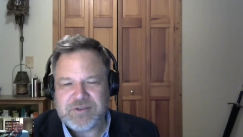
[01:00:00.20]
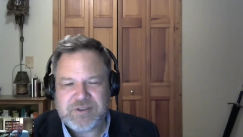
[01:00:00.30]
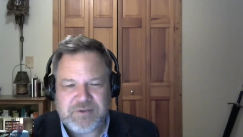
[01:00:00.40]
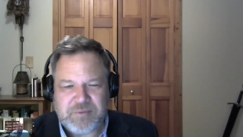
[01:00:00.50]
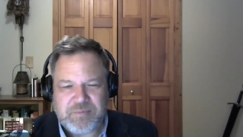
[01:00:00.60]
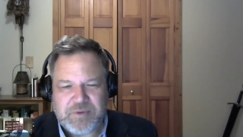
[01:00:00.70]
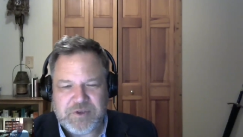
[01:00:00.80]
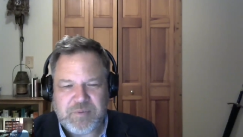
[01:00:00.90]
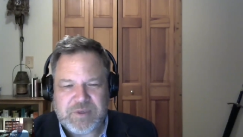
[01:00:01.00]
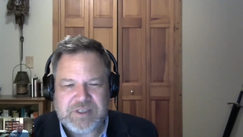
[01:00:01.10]
so the
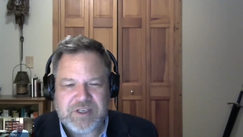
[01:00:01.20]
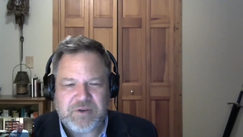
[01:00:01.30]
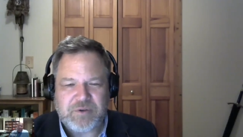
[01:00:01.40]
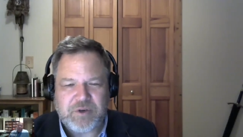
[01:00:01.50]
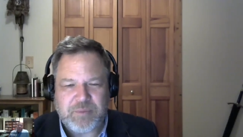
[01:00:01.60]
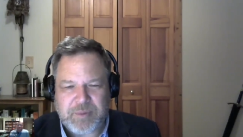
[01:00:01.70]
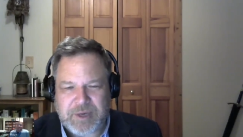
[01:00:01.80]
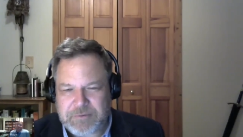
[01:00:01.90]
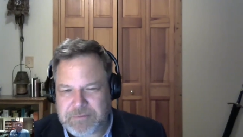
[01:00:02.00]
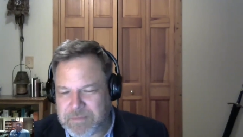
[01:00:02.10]
person wants well, to know a little bit
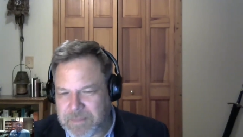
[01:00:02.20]
about.